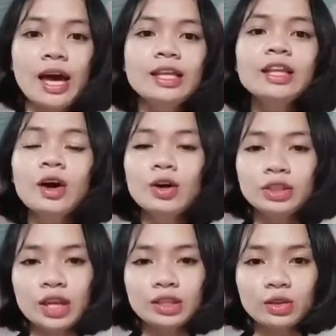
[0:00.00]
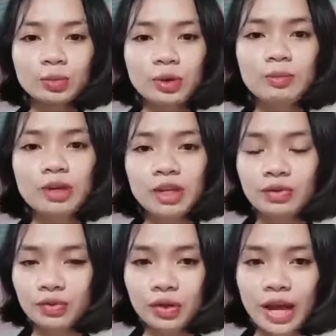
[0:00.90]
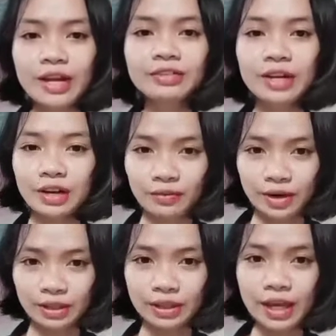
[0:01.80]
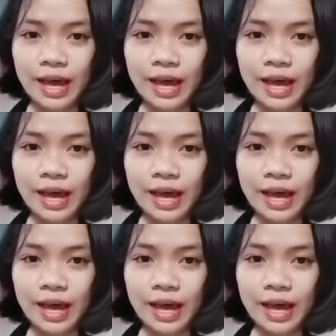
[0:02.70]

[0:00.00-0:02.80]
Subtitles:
and the content to be meaningful and relevant.